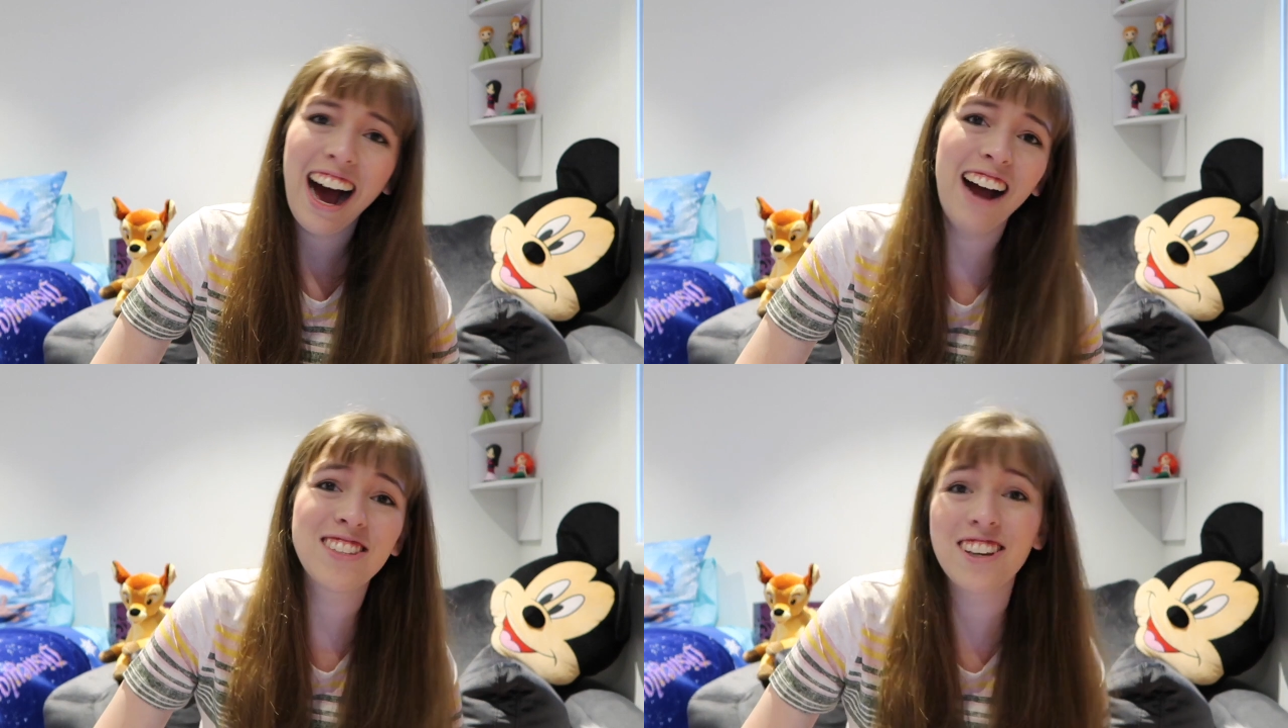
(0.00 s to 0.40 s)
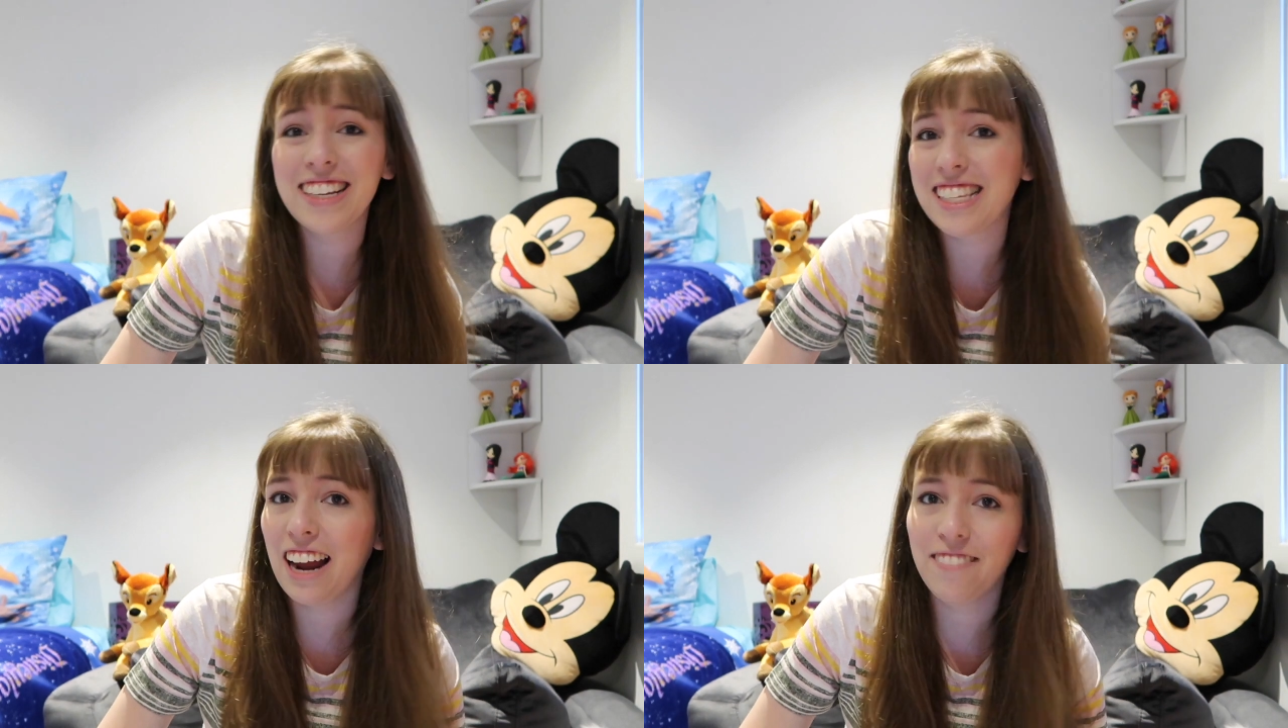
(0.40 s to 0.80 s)
I'm so
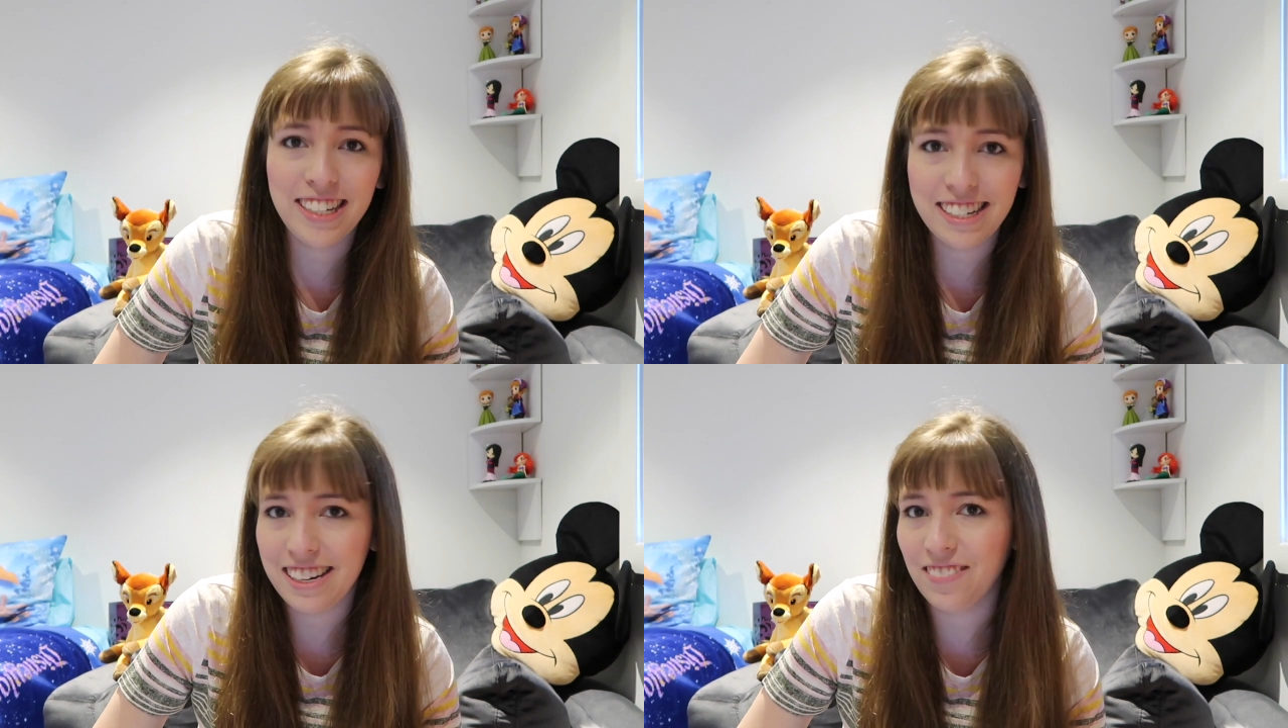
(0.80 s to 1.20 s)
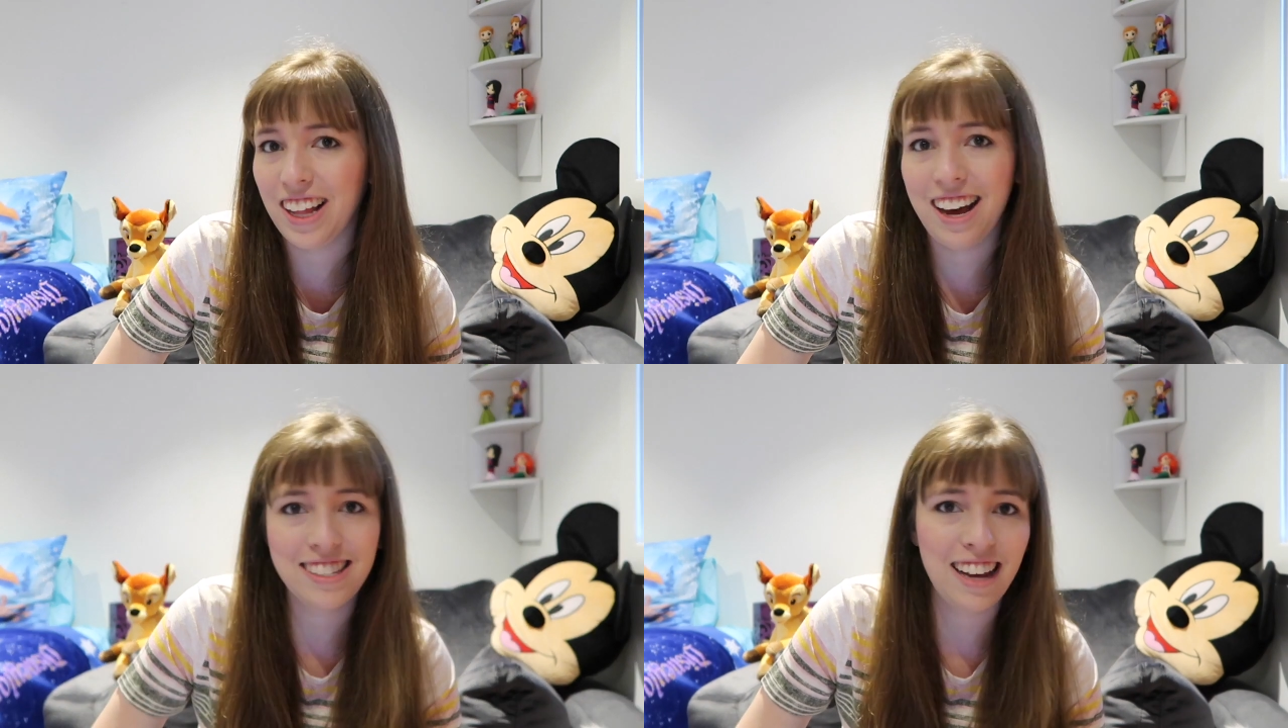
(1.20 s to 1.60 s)
excited for Disney
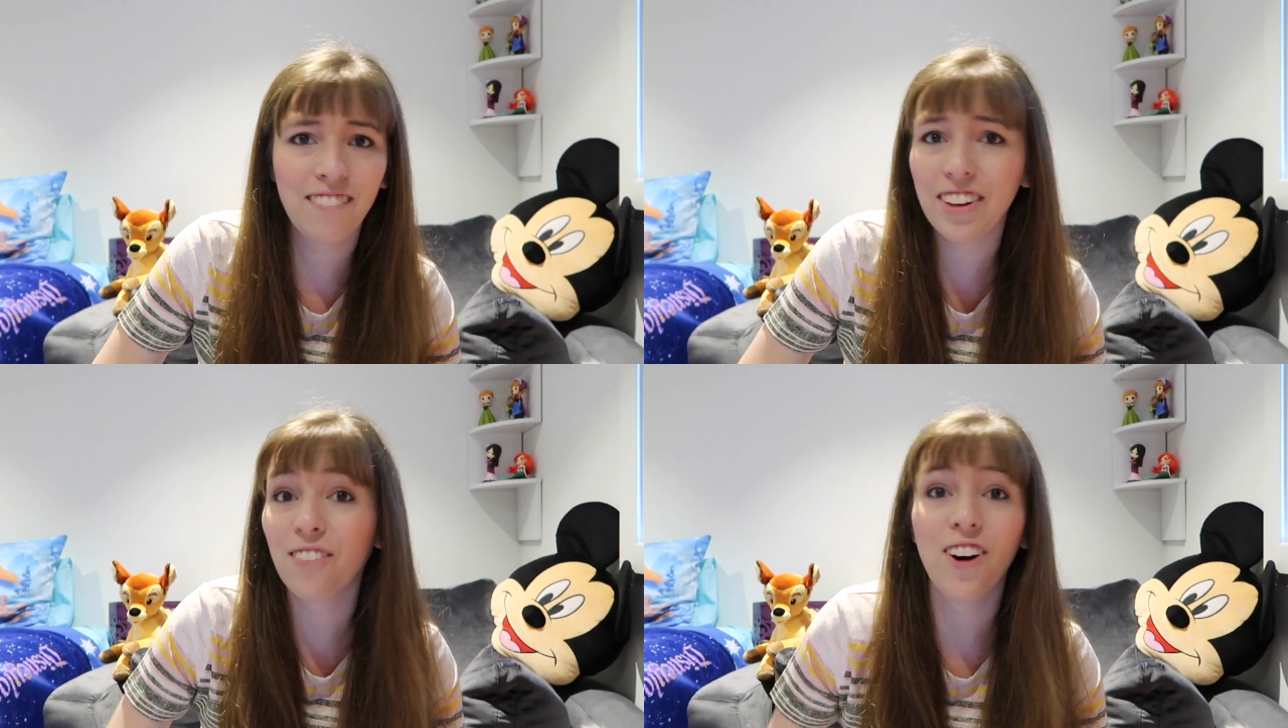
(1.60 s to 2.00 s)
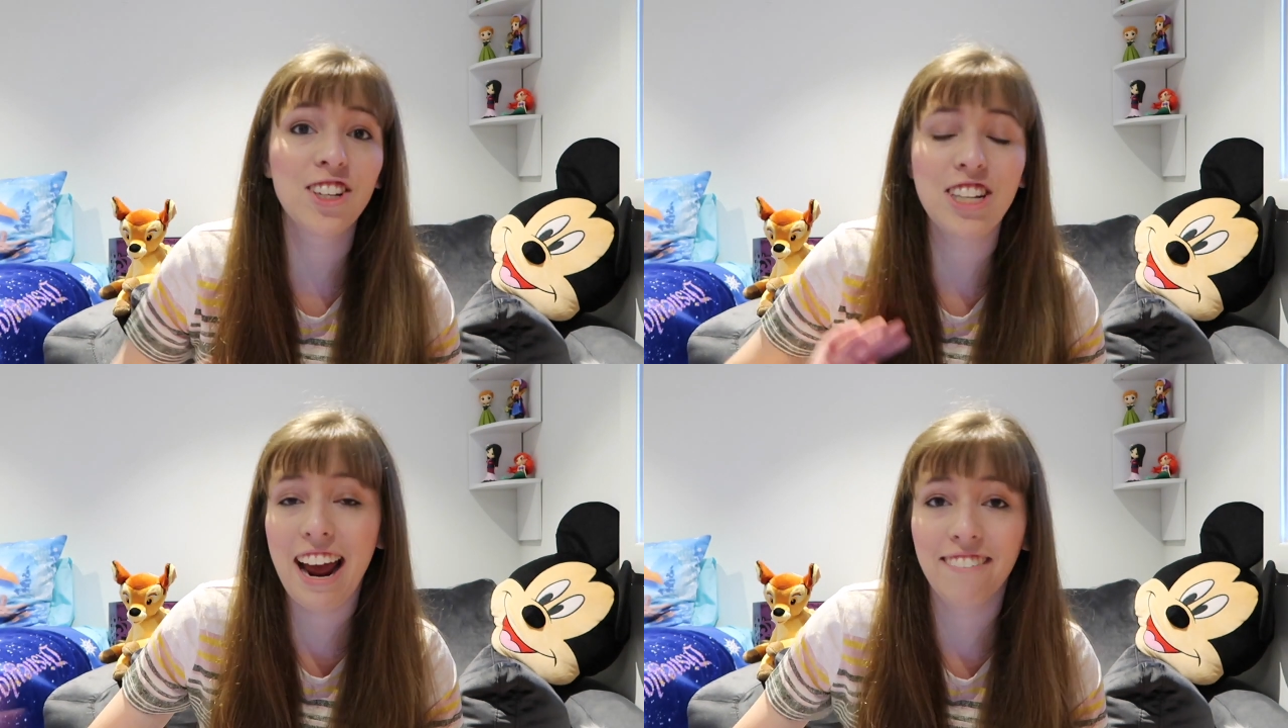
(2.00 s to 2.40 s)
Plus. I'm gonna
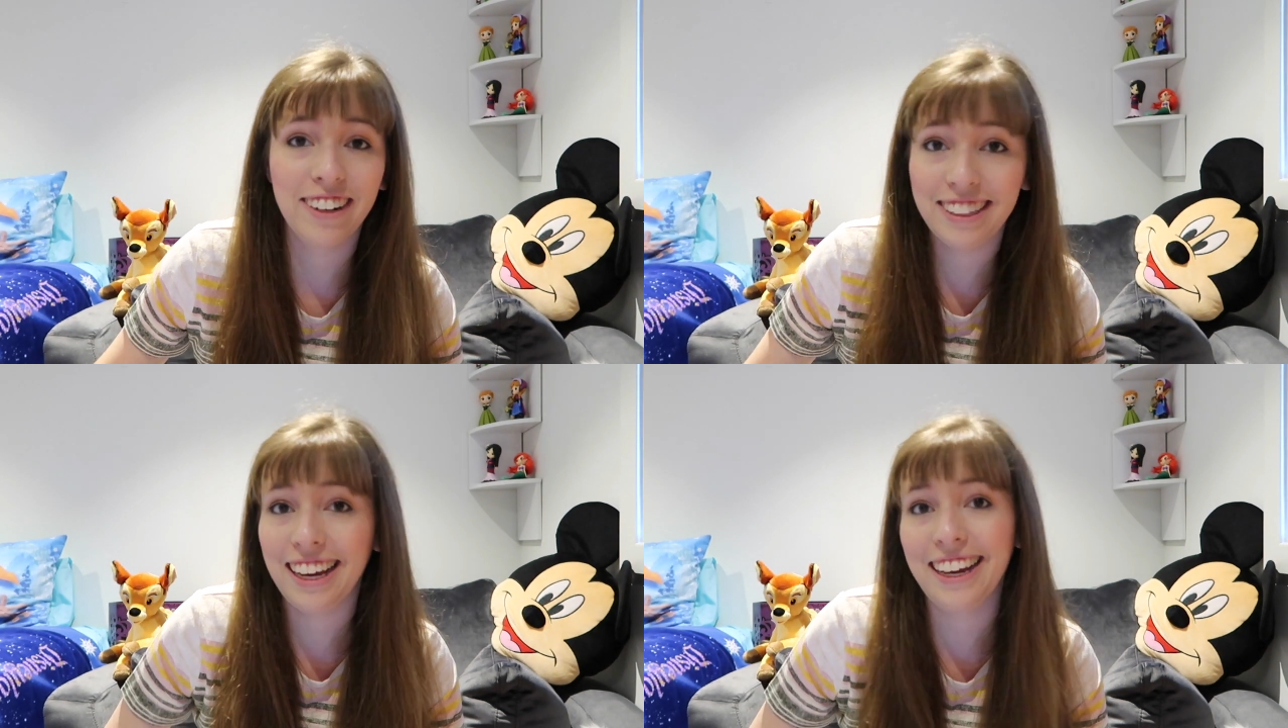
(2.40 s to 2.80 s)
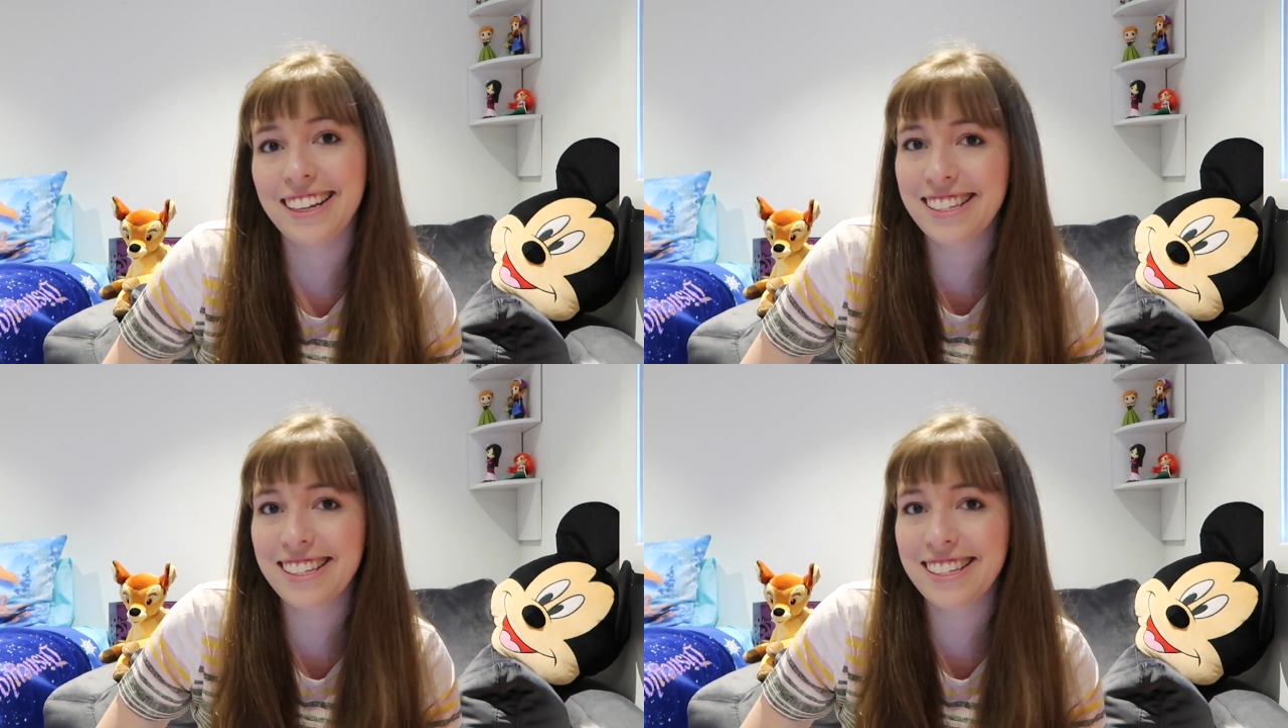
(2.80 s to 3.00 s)
watch everything.